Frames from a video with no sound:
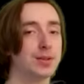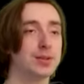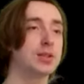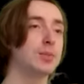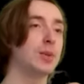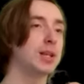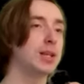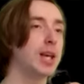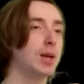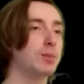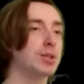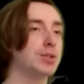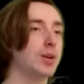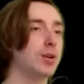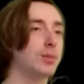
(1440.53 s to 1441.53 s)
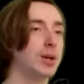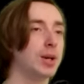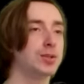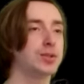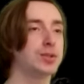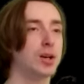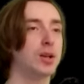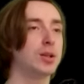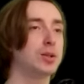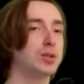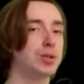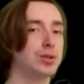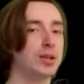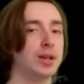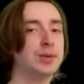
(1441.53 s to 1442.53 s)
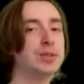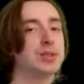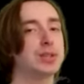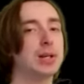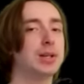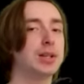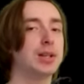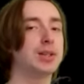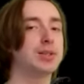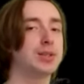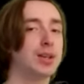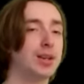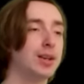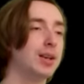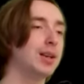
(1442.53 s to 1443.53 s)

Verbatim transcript: Since my game is all about solitude and stillness,